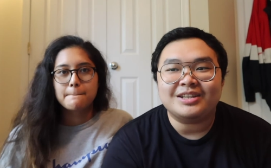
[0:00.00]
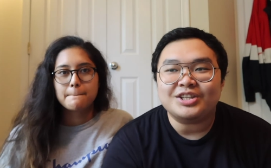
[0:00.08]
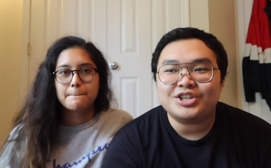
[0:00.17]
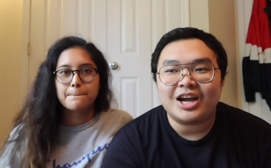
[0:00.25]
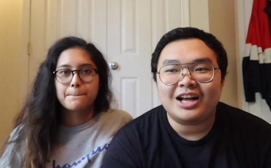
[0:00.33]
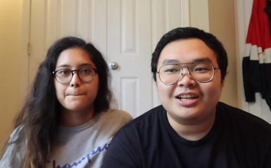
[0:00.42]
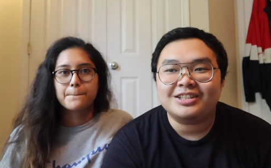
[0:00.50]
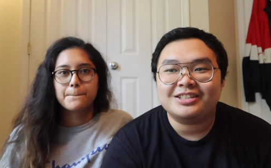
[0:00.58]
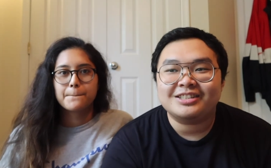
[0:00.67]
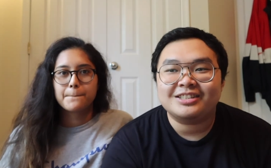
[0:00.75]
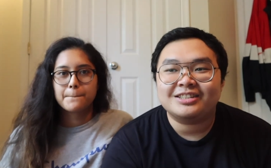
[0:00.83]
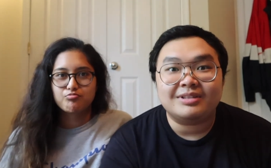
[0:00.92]
Speaker 1: Any
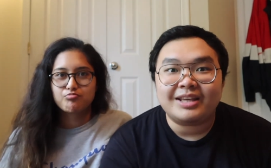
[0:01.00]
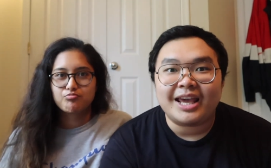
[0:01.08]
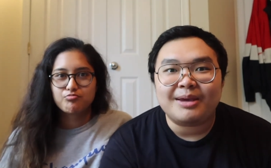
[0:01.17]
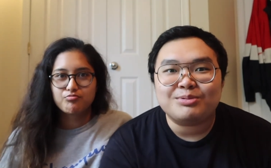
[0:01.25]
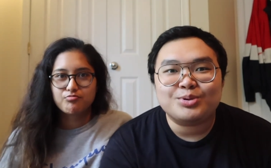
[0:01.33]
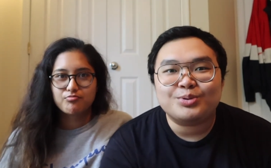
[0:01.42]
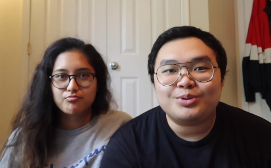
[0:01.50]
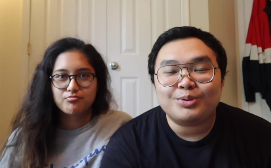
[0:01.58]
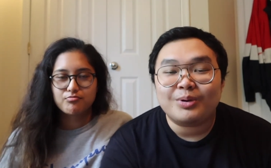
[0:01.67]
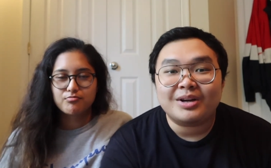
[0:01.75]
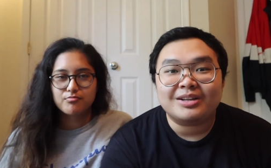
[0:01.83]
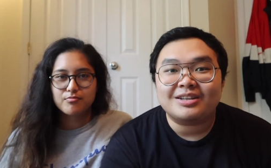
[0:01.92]
challenges, games you want
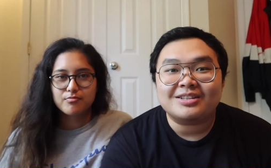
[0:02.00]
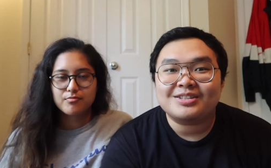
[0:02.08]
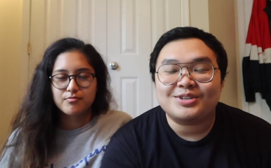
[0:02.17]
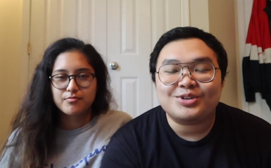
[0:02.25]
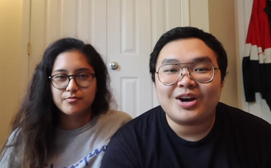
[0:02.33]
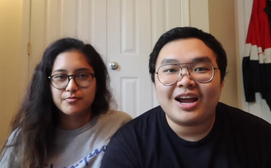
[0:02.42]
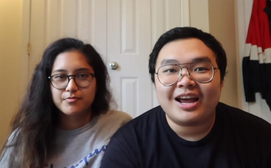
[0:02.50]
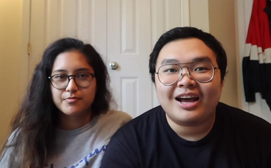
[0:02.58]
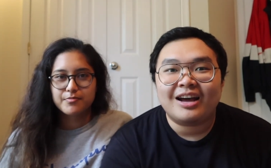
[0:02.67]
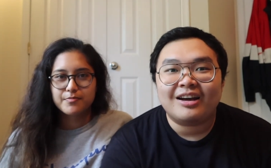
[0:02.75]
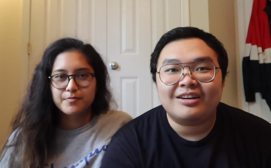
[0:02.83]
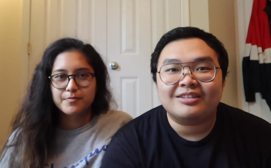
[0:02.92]
us to try
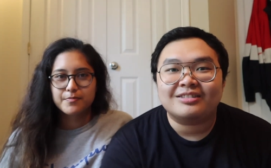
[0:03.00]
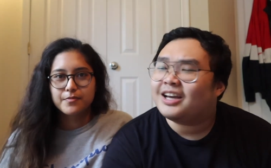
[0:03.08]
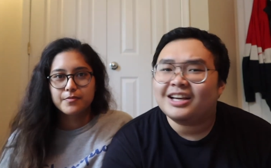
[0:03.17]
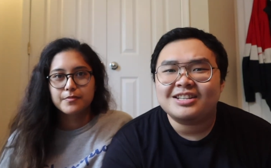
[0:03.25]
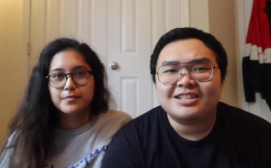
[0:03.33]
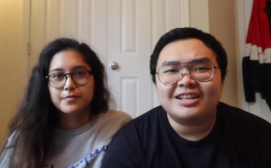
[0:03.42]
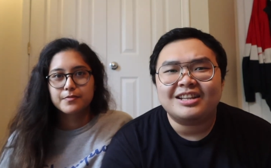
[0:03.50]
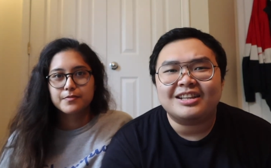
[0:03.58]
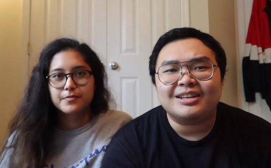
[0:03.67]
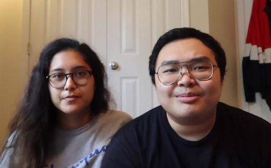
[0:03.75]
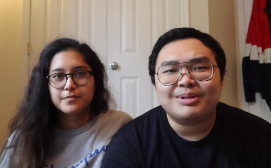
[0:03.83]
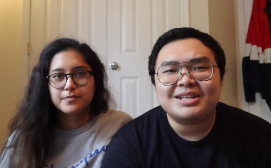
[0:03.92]
out, yeah, just anything.
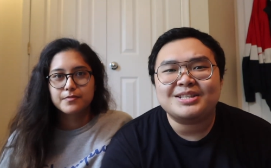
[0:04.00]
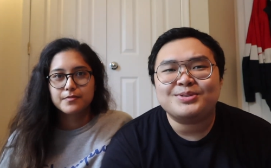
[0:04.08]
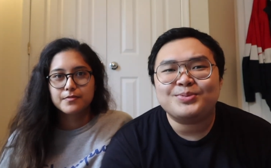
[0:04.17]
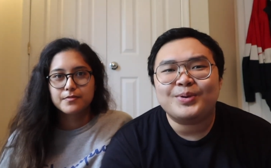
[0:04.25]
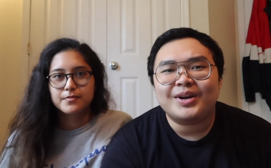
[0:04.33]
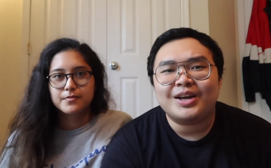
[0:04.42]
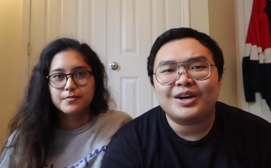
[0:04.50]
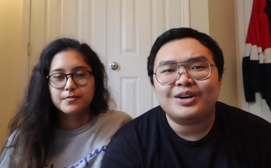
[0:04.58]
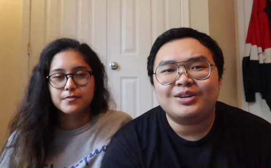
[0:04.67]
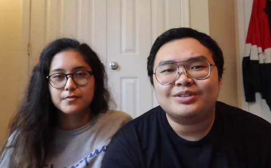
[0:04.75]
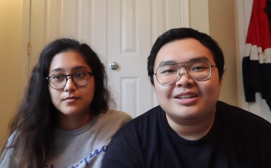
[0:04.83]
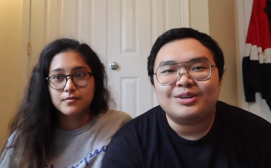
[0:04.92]
Places we want to
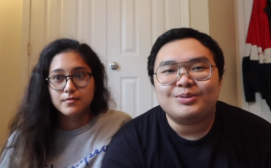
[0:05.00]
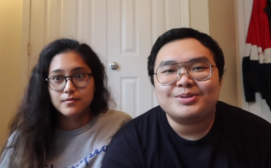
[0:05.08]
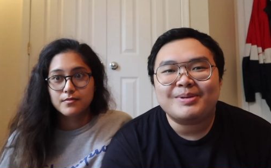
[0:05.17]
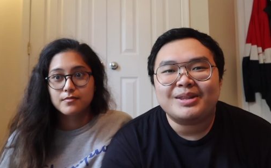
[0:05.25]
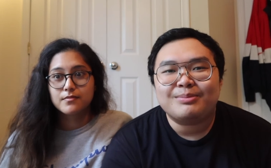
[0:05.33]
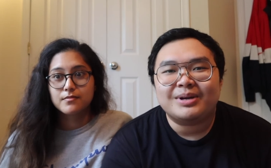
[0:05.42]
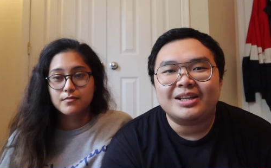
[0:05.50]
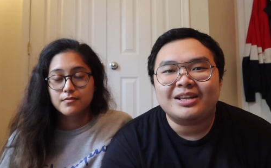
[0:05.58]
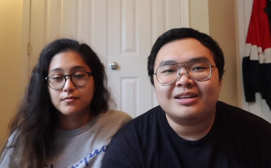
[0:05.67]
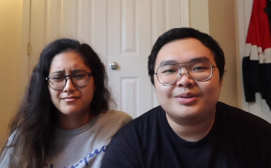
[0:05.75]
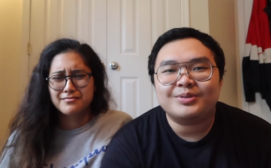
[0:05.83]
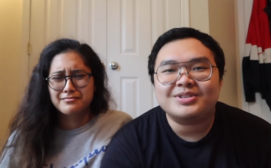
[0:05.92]
go and we'll spend the money.
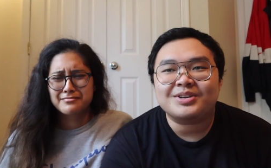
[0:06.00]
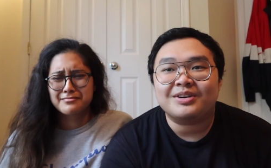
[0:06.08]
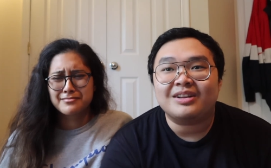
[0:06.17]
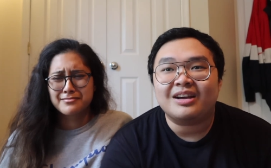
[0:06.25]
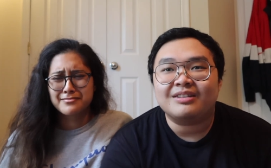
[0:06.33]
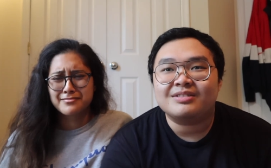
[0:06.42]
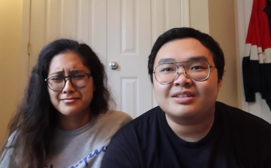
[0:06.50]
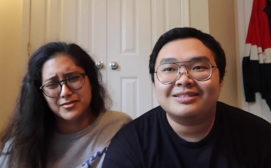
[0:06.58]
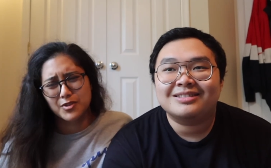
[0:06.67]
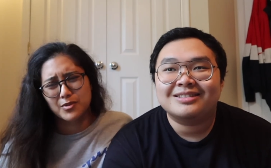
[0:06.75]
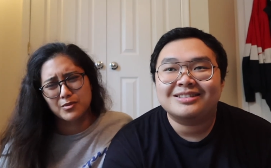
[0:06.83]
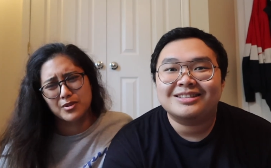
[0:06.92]
We'll risk our lives. No,
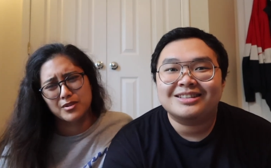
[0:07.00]
we won't.